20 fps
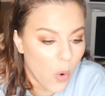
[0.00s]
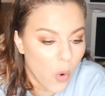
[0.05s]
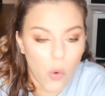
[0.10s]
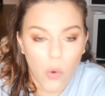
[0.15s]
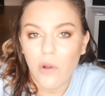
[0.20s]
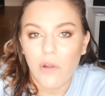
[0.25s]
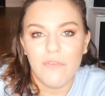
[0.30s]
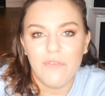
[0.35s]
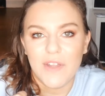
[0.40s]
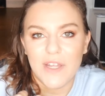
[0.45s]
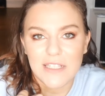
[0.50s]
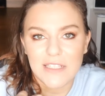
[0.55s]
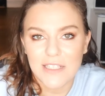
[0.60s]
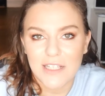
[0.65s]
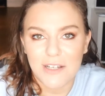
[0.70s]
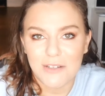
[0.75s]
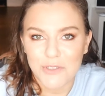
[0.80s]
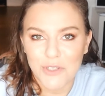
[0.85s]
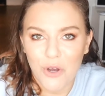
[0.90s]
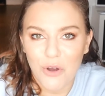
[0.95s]
all of this
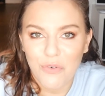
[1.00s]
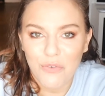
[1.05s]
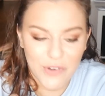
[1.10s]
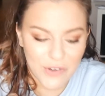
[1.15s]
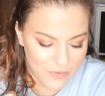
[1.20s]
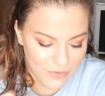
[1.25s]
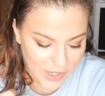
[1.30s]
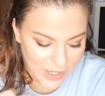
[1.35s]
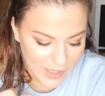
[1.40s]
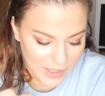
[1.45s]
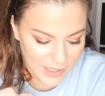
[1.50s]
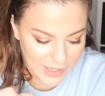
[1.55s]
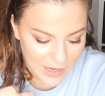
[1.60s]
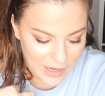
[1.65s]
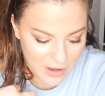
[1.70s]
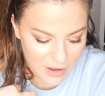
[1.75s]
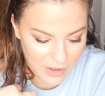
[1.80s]
goes off, frankly.